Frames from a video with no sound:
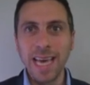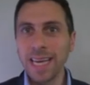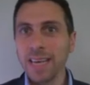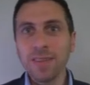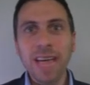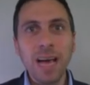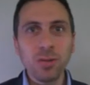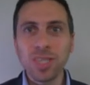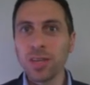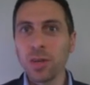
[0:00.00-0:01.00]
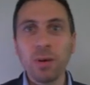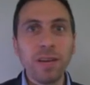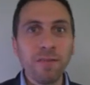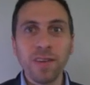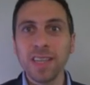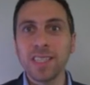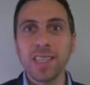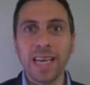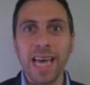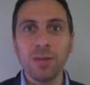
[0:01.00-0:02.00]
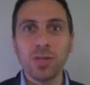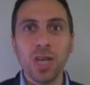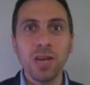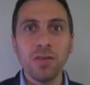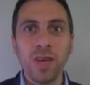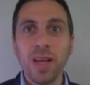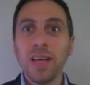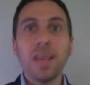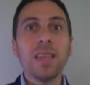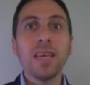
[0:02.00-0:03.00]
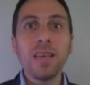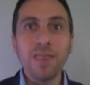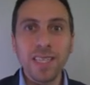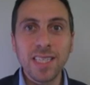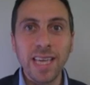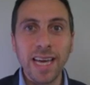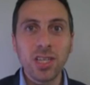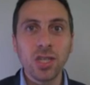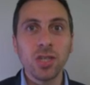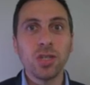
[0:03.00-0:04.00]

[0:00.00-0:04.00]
And even now still there are conflicting accounts over the investigation.